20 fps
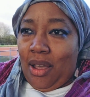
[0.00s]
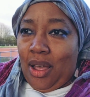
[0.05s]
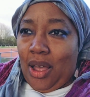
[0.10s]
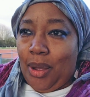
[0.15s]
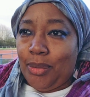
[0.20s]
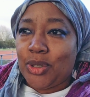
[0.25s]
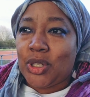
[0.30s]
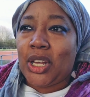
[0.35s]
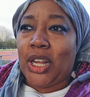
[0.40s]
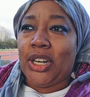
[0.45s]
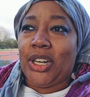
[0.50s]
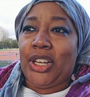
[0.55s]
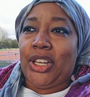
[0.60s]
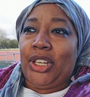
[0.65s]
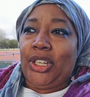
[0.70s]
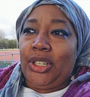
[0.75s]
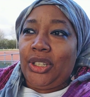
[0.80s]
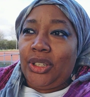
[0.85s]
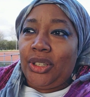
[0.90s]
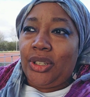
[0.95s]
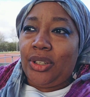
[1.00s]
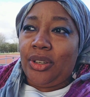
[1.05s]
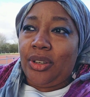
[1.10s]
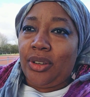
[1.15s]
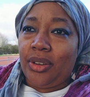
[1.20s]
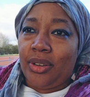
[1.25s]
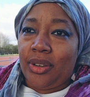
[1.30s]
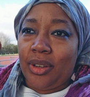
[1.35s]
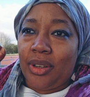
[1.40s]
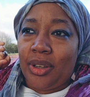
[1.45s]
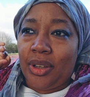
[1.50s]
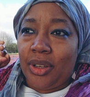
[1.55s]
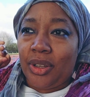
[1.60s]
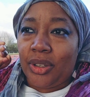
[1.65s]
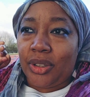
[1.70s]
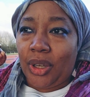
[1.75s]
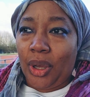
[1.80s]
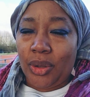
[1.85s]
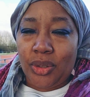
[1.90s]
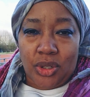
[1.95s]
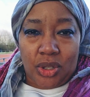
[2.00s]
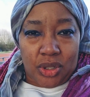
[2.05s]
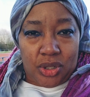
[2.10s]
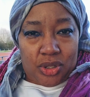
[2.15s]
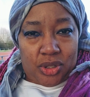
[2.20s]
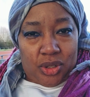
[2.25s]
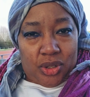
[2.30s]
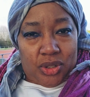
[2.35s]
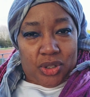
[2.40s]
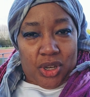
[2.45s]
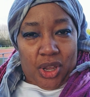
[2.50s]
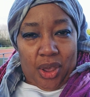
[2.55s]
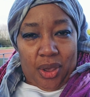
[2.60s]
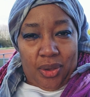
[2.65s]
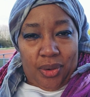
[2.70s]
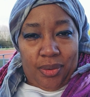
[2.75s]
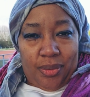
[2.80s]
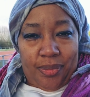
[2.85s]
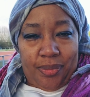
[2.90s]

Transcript: I'm just gonna go into the studio,